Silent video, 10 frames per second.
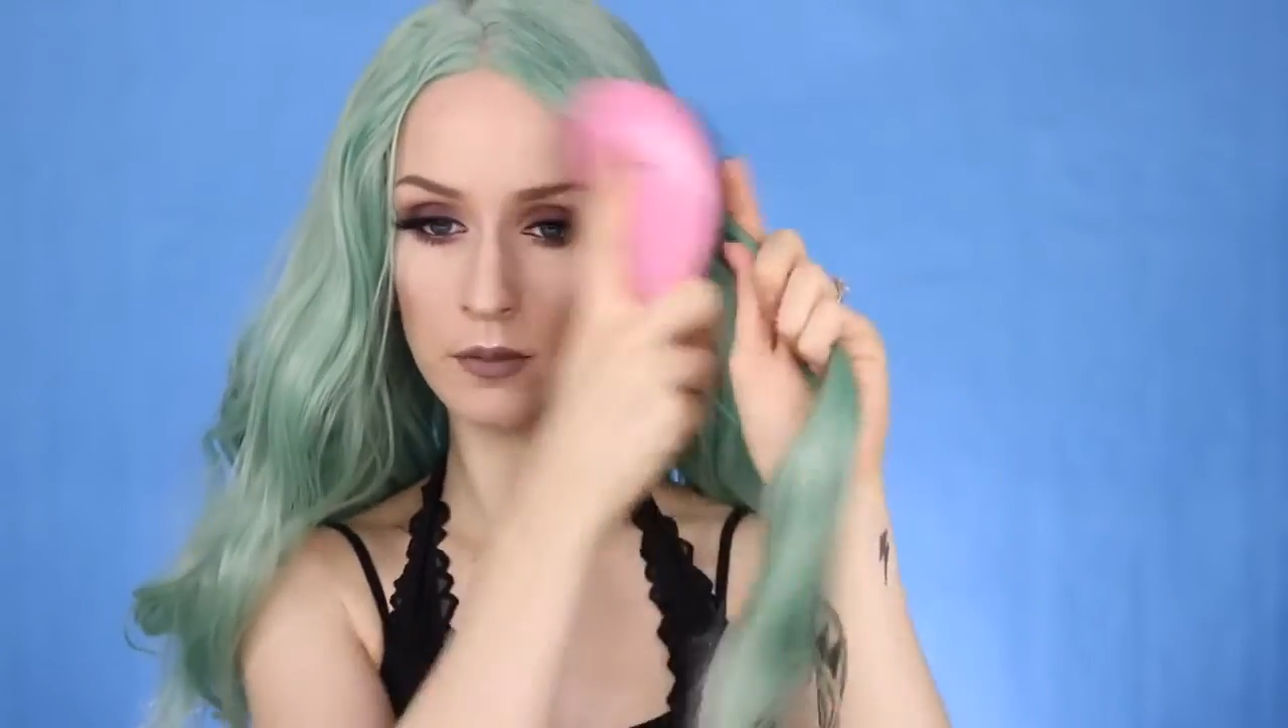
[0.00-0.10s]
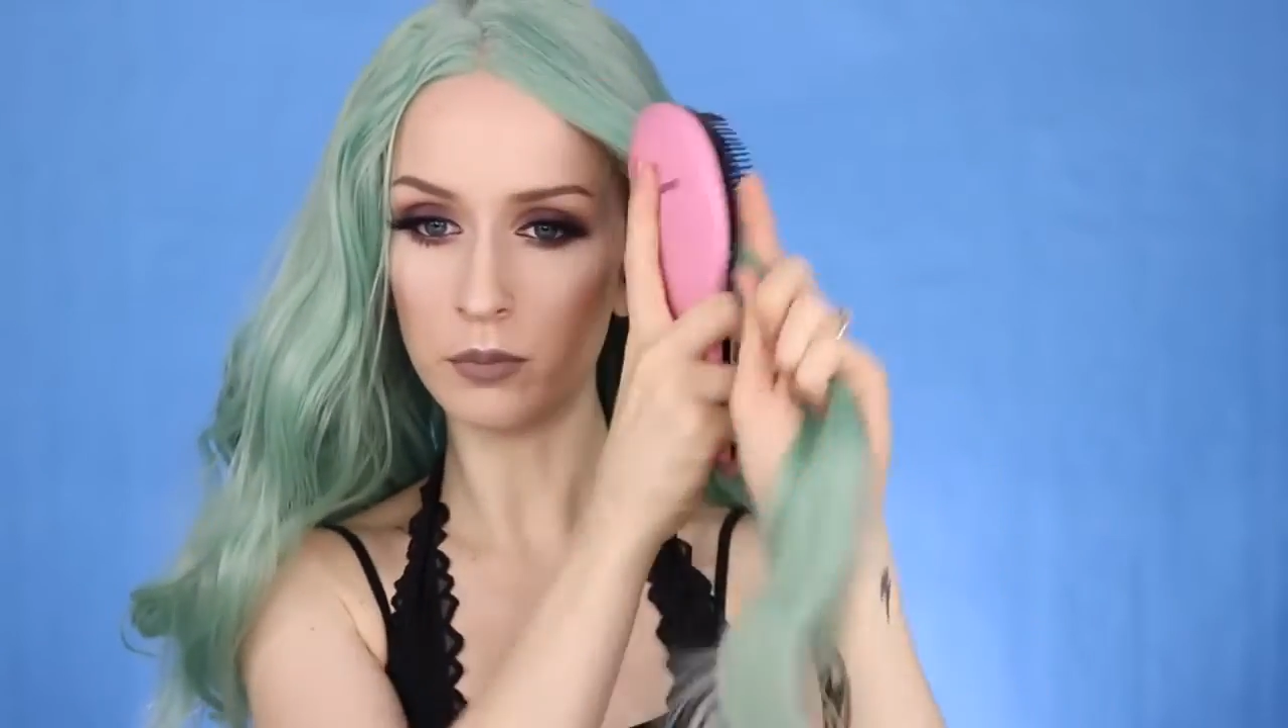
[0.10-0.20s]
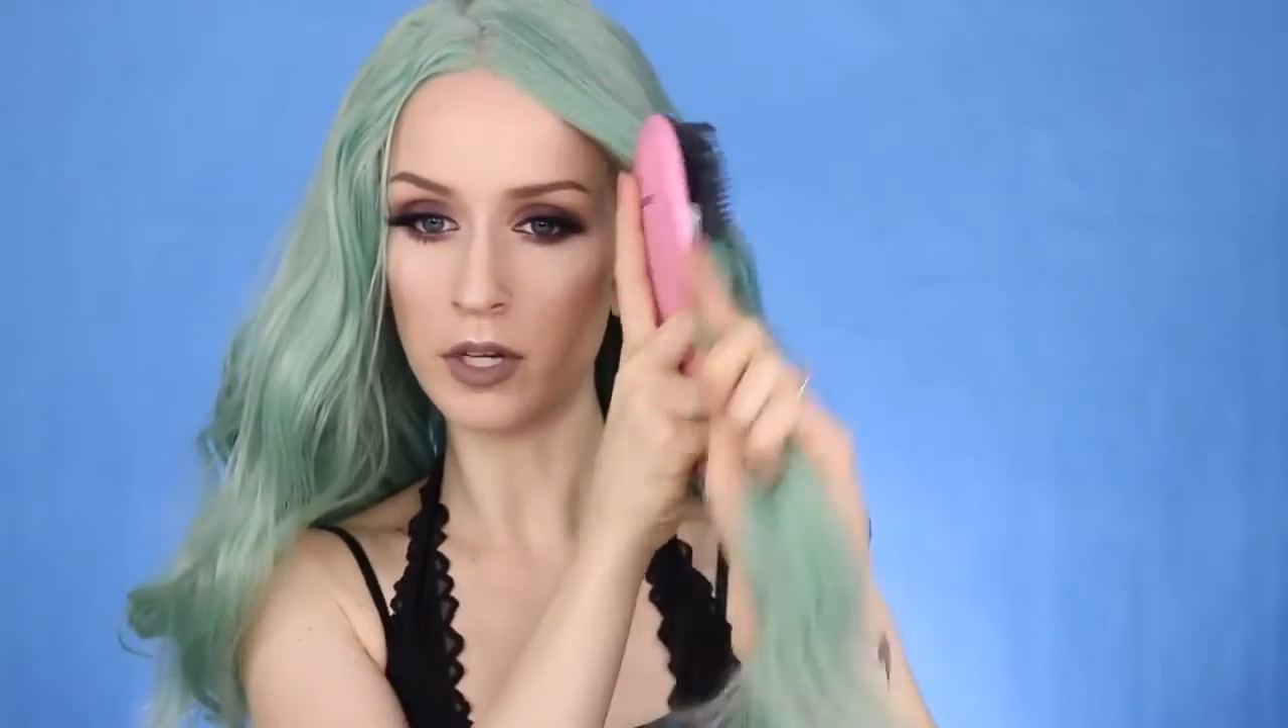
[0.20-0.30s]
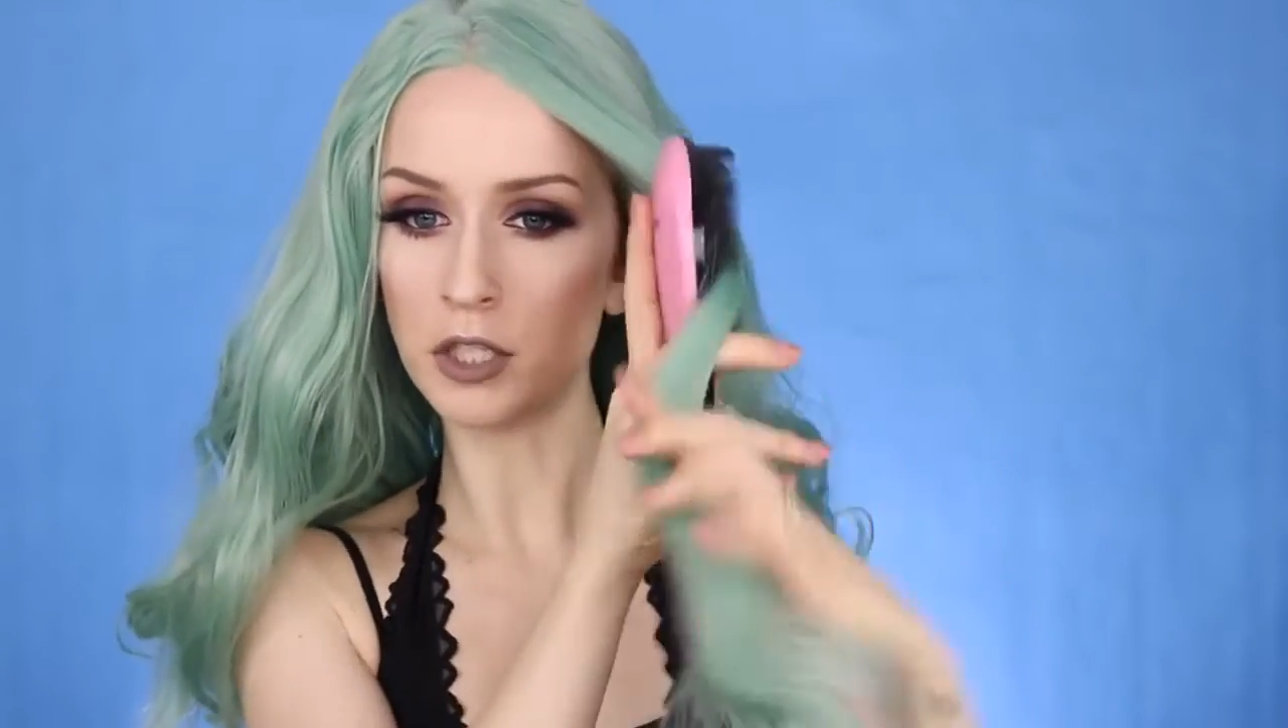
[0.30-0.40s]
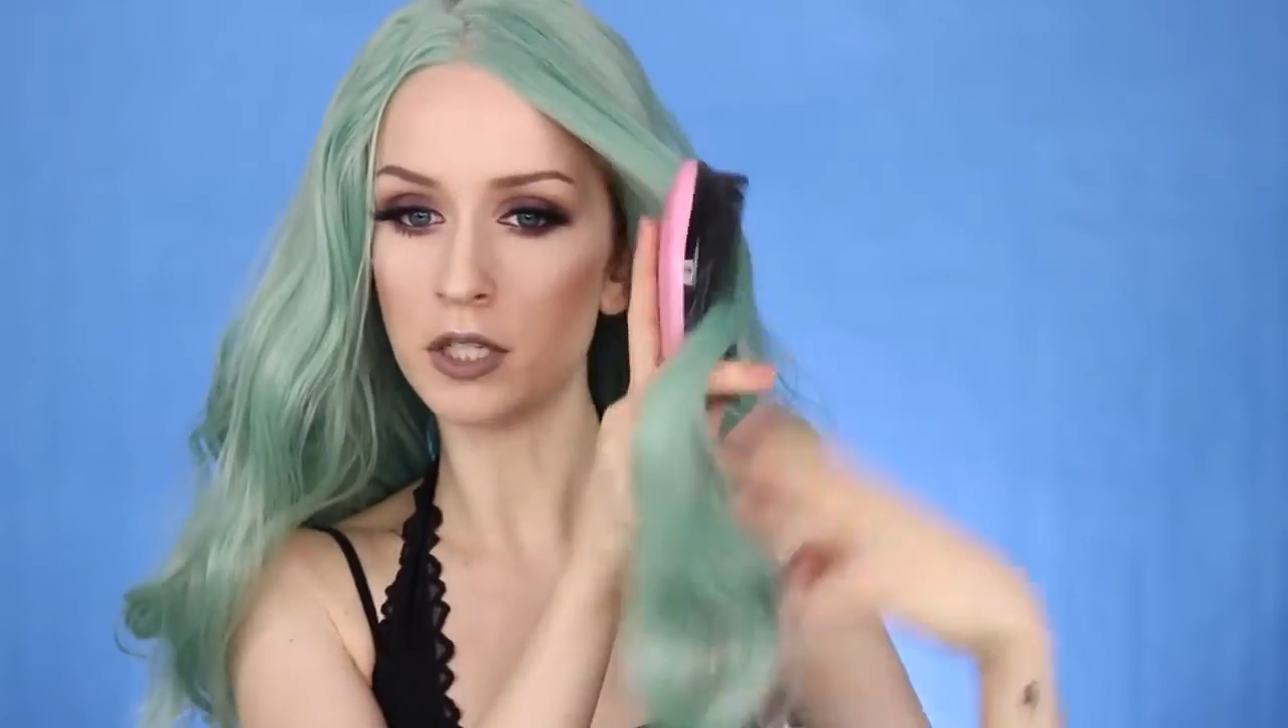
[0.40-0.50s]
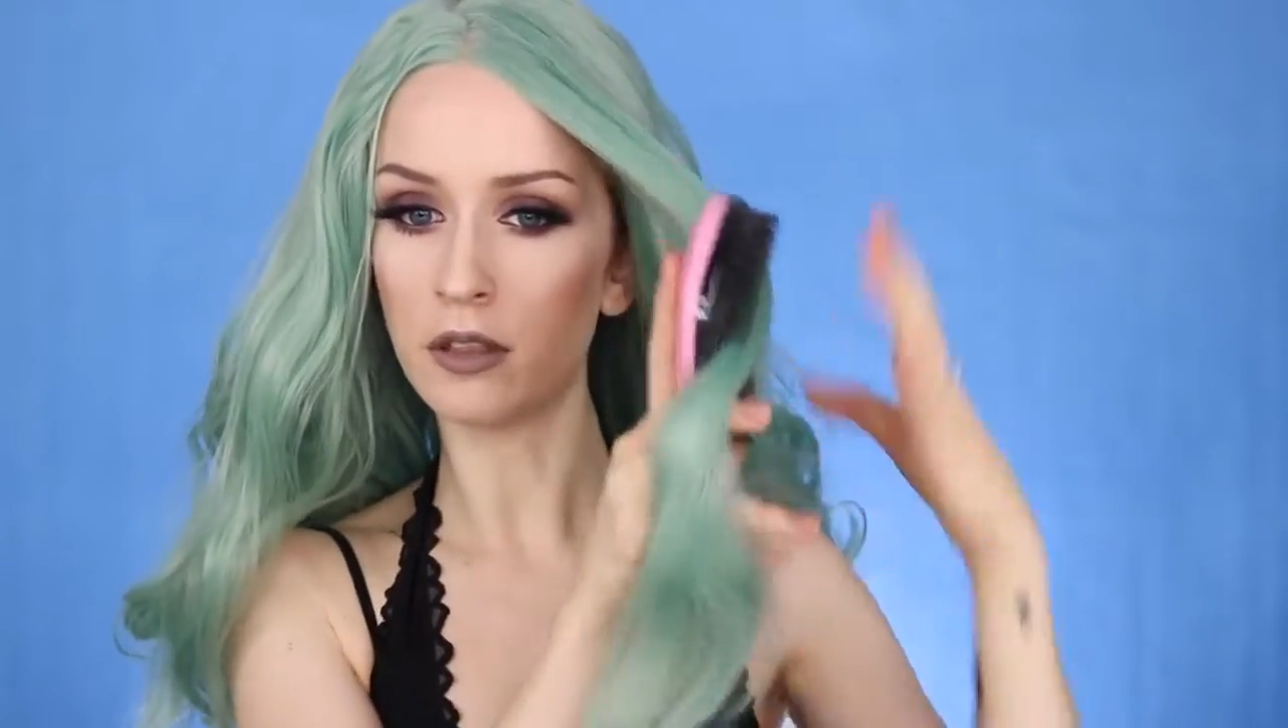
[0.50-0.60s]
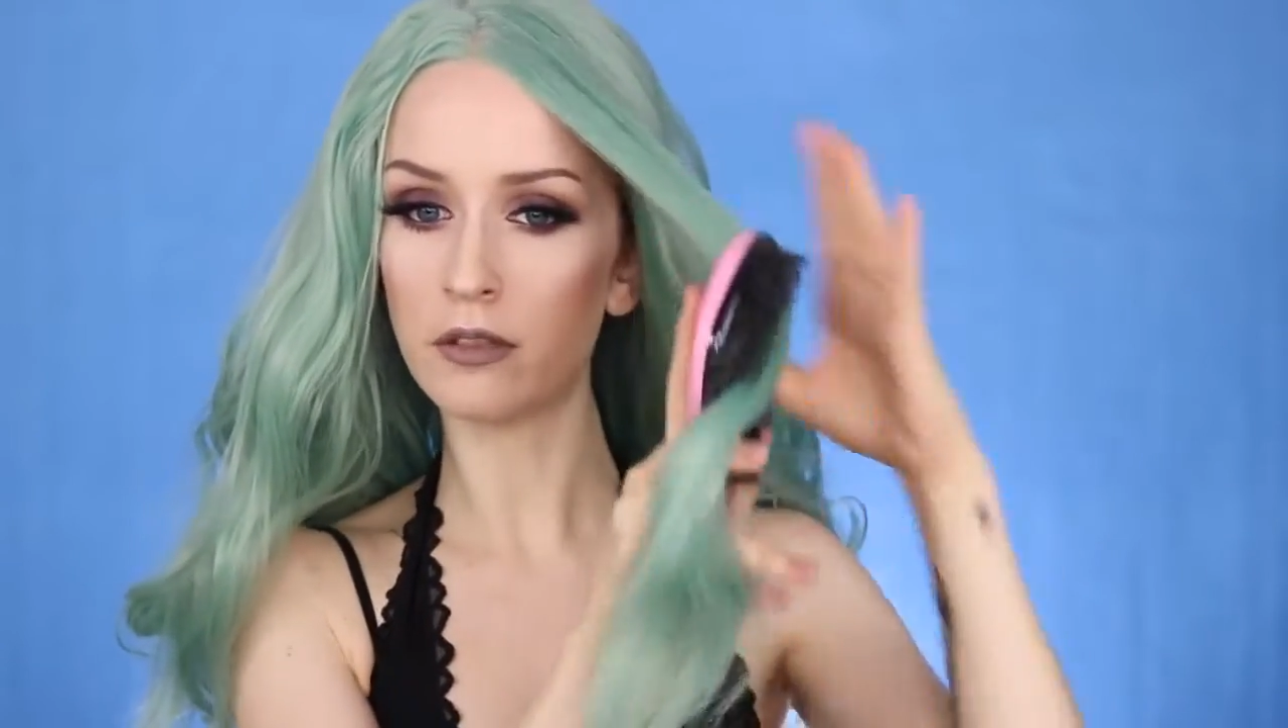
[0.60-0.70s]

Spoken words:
brushing